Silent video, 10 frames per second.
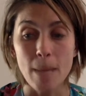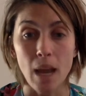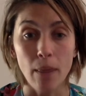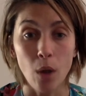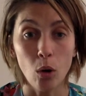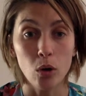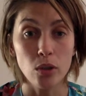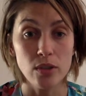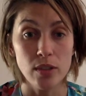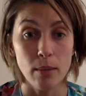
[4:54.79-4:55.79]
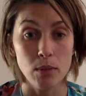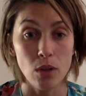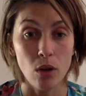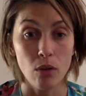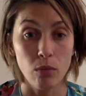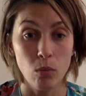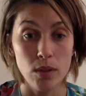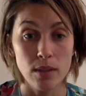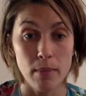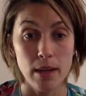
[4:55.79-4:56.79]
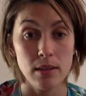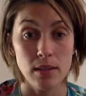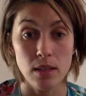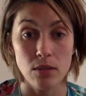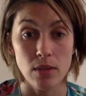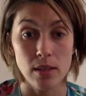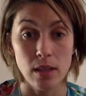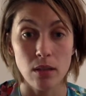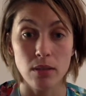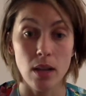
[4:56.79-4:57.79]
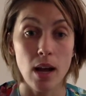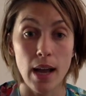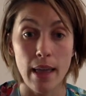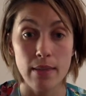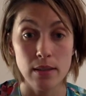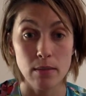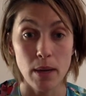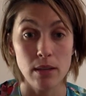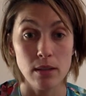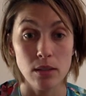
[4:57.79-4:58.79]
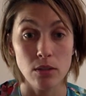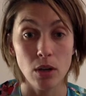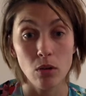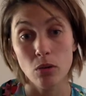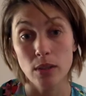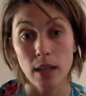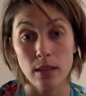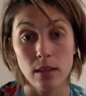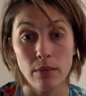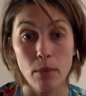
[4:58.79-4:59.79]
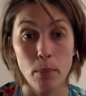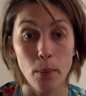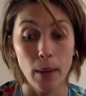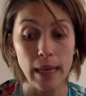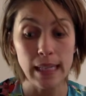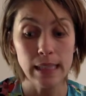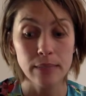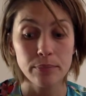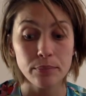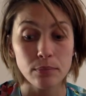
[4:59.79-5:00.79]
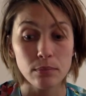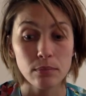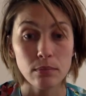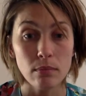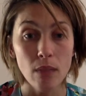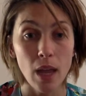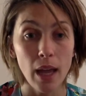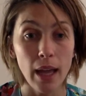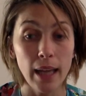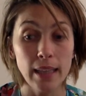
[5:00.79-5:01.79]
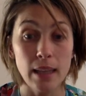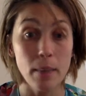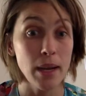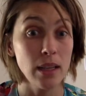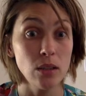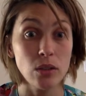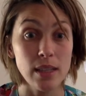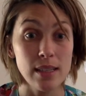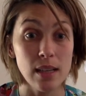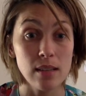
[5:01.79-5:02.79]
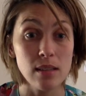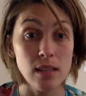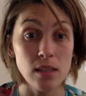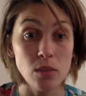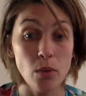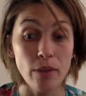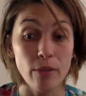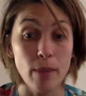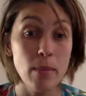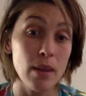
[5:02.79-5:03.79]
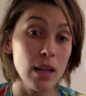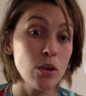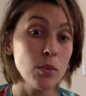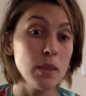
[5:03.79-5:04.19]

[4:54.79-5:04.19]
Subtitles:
and the whole concept of what somatosensory cells are and the somatosensory cortex of the brain. And I mean, look, these exercises work for me, but they could